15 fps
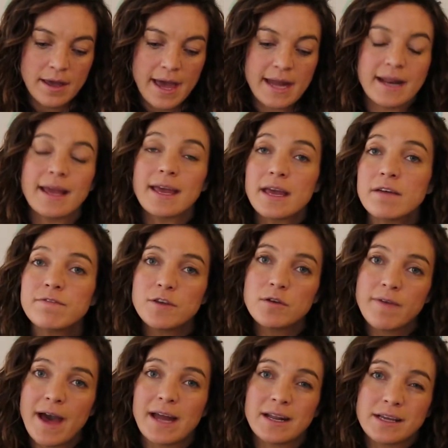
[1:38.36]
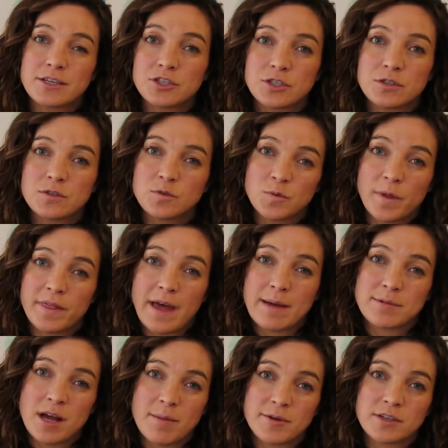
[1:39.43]
And if you've had issues with
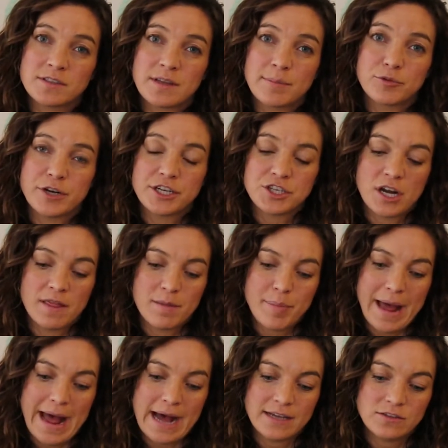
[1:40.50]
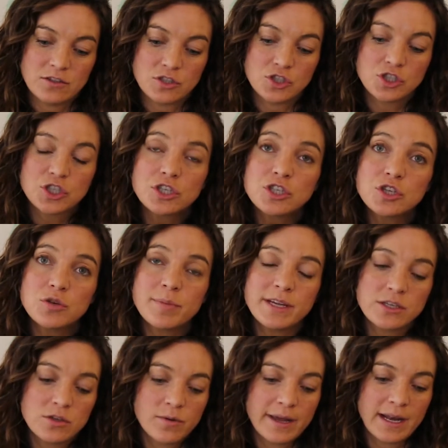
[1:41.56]
abdominal separation in the past, should you
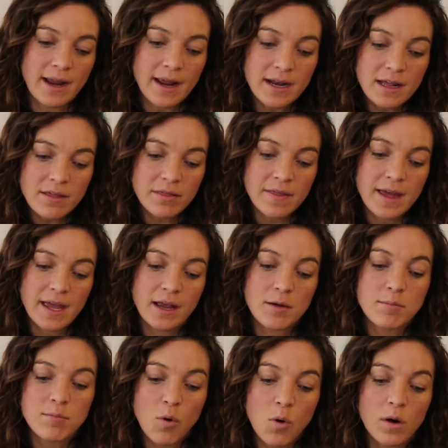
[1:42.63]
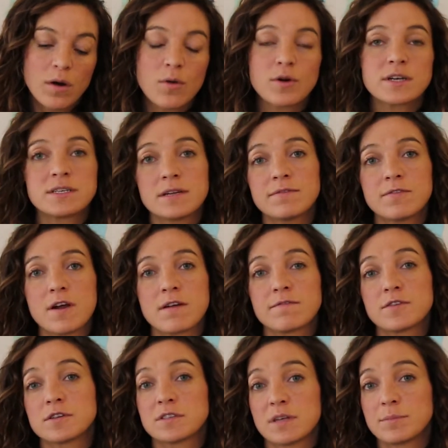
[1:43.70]
be doing anything more or
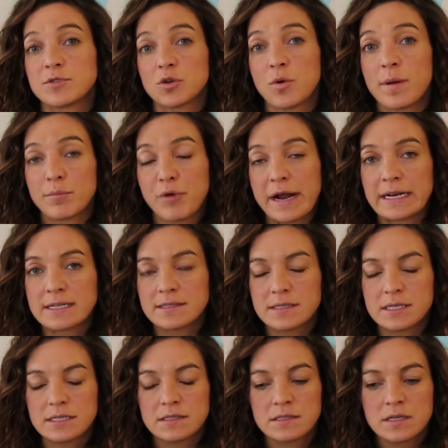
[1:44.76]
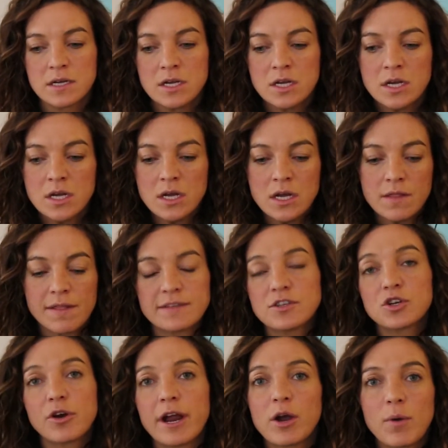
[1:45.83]
different for subsequent pregnancies? That's
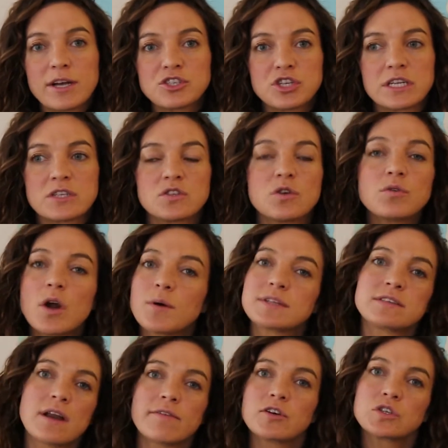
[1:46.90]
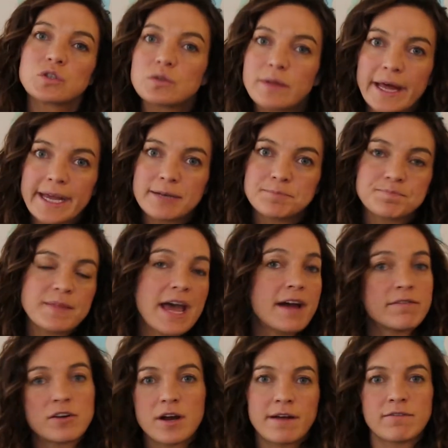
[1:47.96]
a great question. So no, it's never too late,
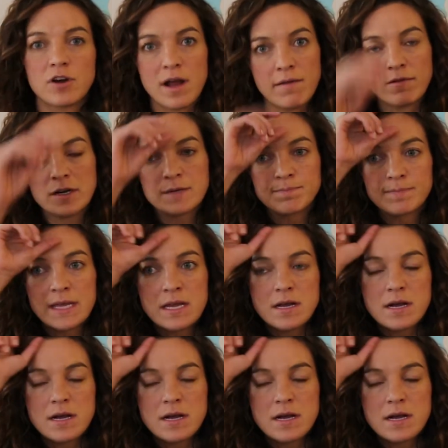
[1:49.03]
ever.